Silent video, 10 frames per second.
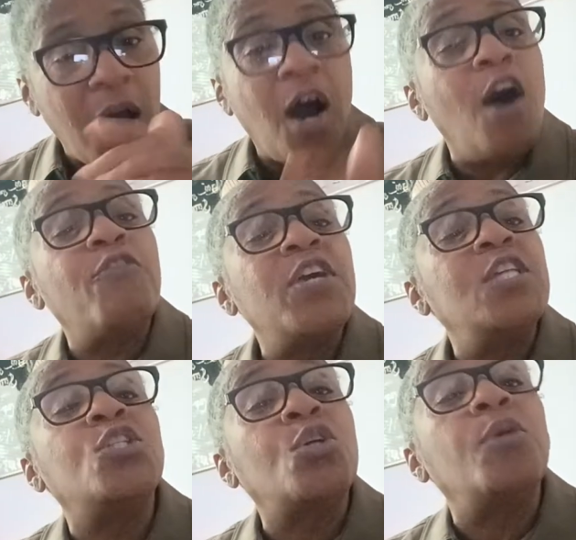of
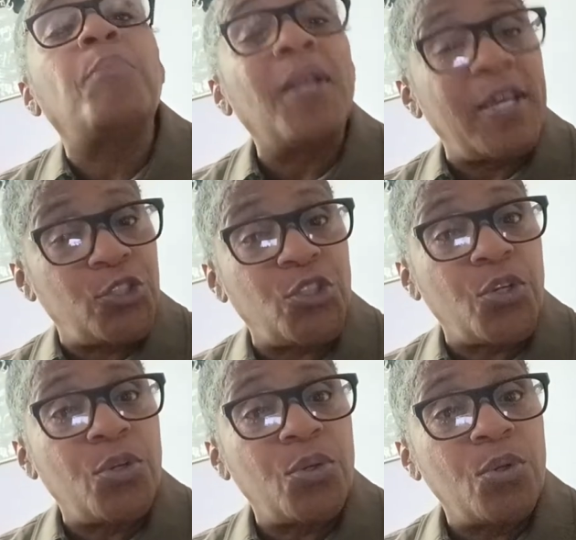his good pleasure.
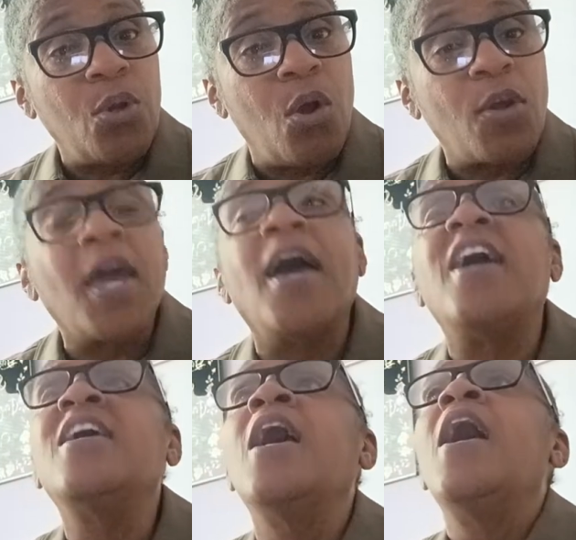Okay.